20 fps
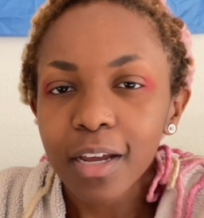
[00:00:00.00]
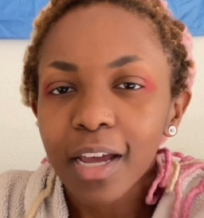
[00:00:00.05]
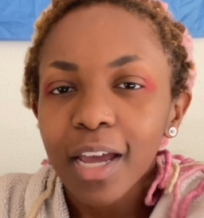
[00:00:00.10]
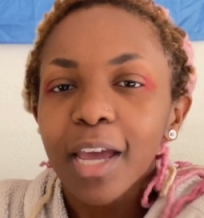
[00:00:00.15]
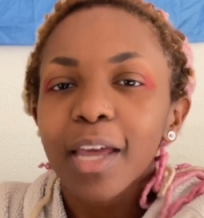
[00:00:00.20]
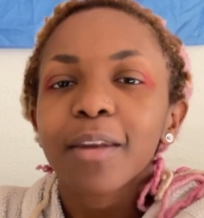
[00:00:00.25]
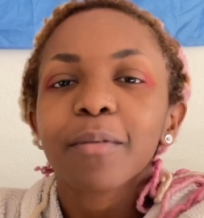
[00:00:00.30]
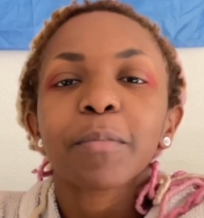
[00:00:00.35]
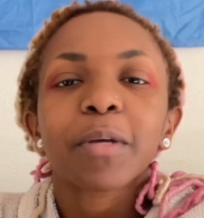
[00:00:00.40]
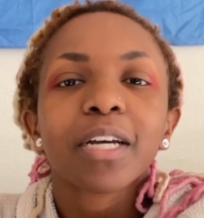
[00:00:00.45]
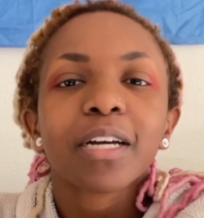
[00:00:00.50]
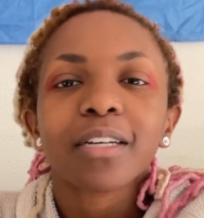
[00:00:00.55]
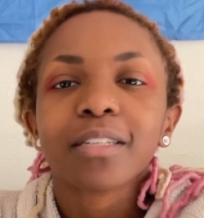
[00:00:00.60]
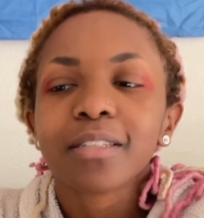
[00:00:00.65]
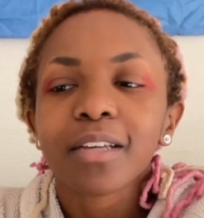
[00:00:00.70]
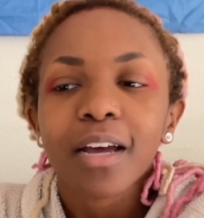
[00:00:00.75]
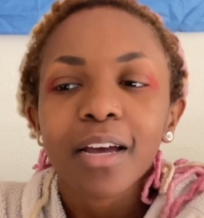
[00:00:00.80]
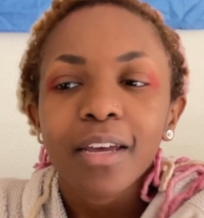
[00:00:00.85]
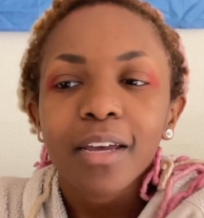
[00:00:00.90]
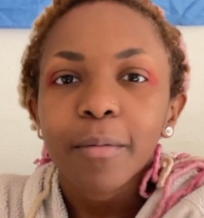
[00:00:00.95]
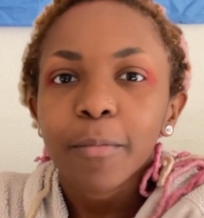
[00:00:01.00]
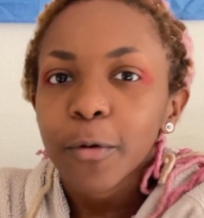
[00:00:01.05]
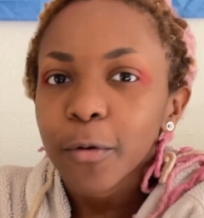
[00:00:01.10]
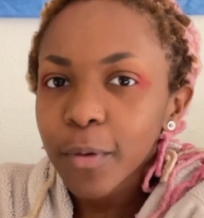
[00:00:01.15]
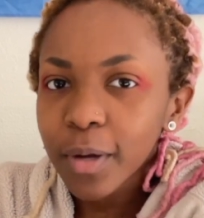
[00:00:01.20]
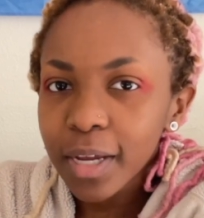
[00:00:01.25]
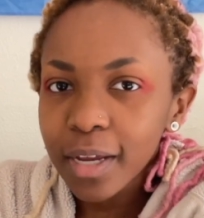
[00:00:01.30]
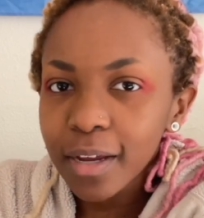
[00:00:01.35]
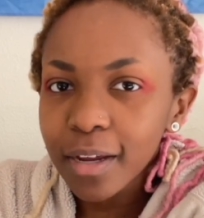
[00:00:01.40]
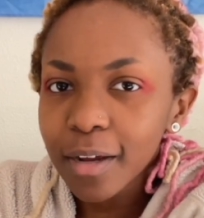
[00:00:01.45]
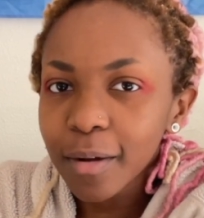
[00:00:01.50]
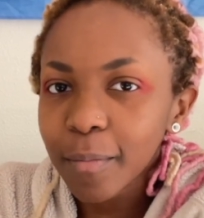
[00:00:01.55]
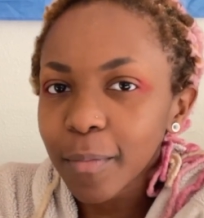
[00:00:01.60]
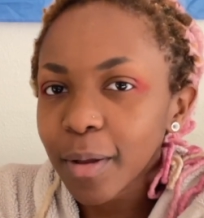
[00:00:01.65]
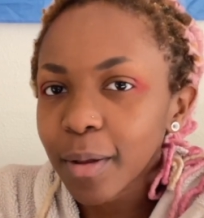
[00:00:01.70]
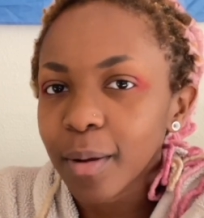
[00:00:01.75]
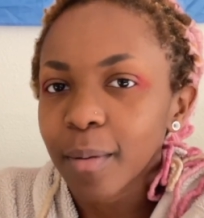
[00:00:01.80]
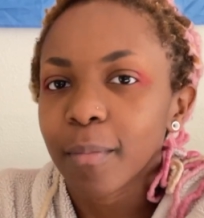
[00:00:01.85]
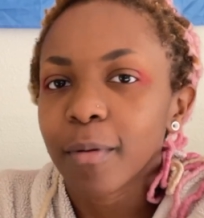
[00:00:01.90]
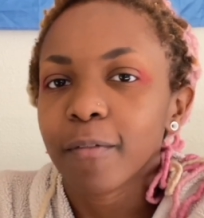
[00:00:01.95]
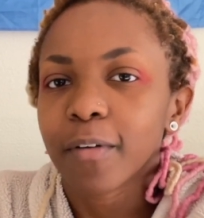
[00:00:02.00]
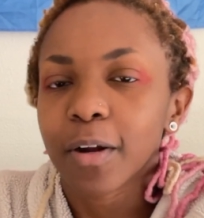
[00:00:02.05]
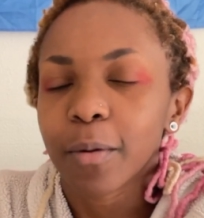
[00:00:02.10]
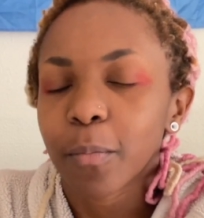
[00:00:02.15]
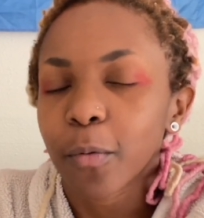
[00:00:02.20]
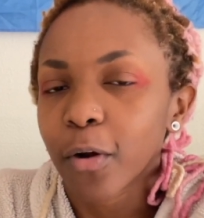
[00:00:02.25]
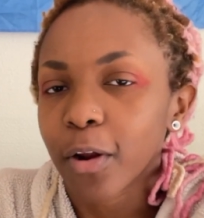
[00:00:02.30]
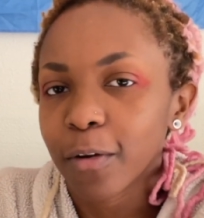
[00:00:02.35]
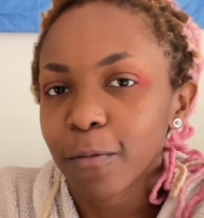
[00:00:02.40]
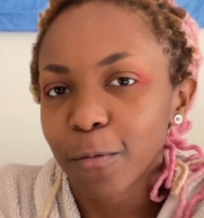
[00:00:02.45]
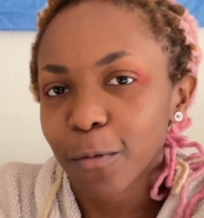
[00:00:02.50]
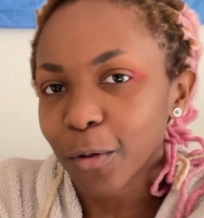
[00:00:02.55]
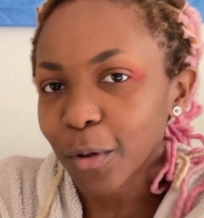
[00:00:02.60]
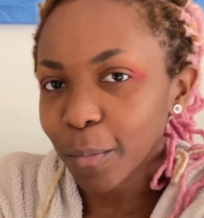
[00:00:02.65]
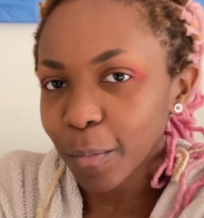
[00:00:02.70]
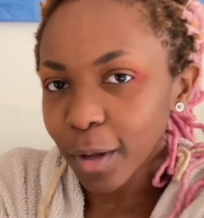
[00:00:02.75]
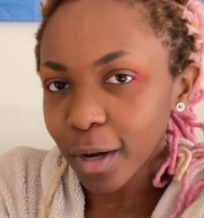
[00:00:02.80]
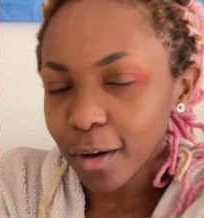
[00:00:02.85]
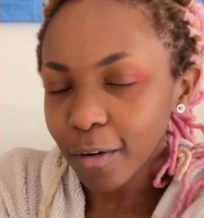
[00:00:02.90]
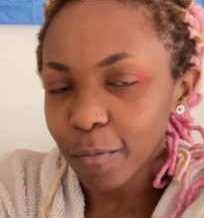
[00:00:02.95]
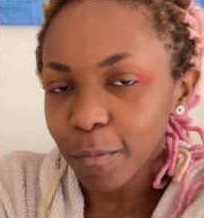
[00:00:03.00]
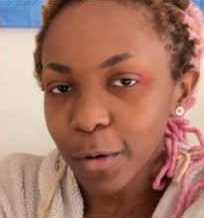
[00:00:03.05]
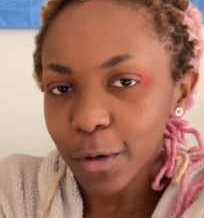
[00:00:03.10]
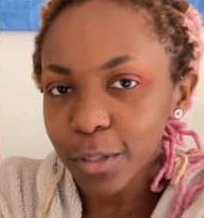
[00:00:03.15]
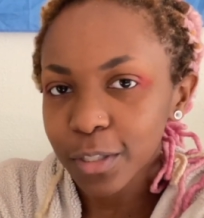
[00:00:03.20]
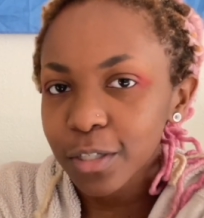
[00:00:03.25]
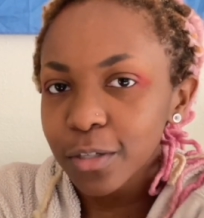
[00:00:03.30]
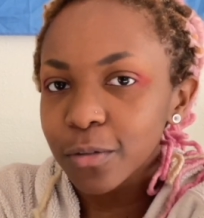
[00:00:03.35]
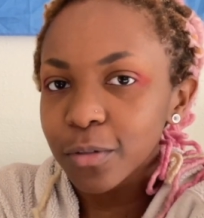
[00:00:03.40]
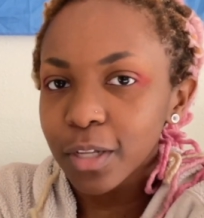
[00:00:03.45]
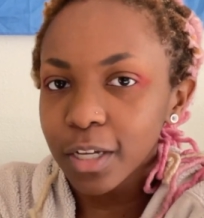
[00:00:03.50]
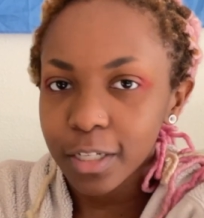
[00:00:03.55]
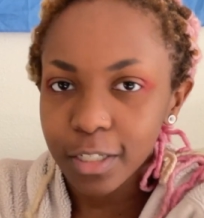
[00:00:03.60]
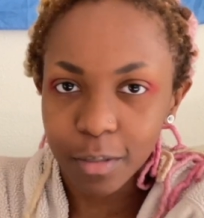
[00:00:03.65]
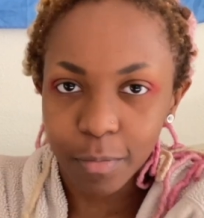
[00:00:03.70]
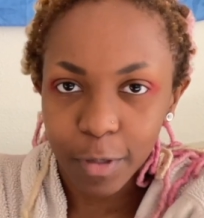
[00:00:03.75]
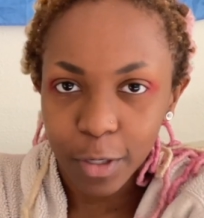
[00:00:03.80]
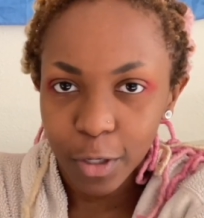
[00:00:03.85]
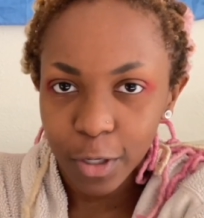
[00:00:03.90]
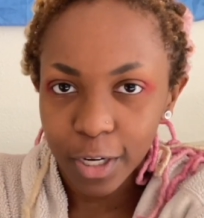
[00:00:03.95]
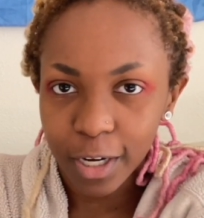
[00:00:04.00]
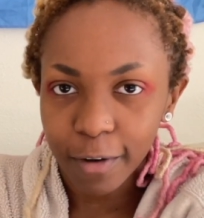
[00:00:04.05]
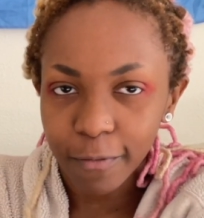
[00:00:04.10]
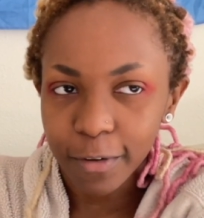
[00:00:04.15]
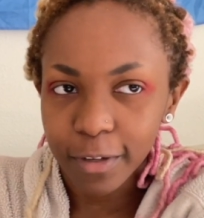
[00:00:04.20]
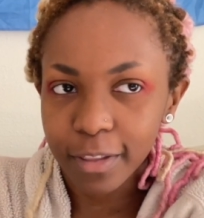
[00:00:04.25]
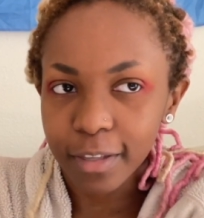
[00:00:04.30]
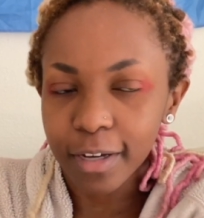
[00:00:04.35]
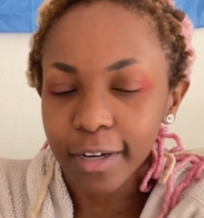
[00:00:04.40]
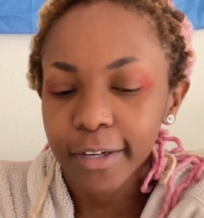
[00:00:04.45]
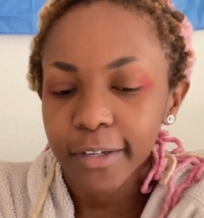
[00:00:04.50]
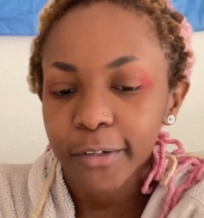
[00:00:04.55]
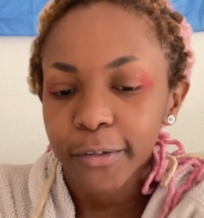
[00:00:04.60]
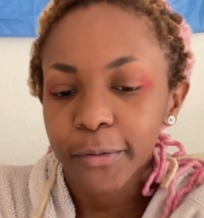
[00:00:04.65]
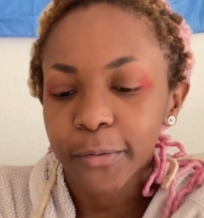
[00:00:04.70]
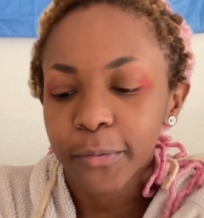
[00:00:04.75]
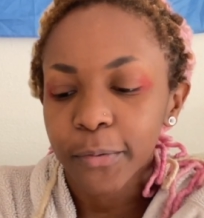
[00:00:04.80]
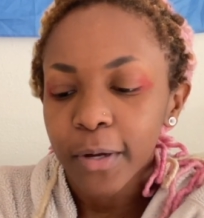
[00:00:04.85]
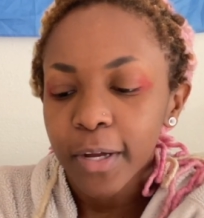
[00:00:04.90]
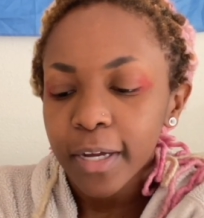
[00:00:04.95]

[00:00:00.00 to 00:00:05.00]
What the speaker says: And because I am who I am a very prideful, competitive person who likes to be good at everything I do,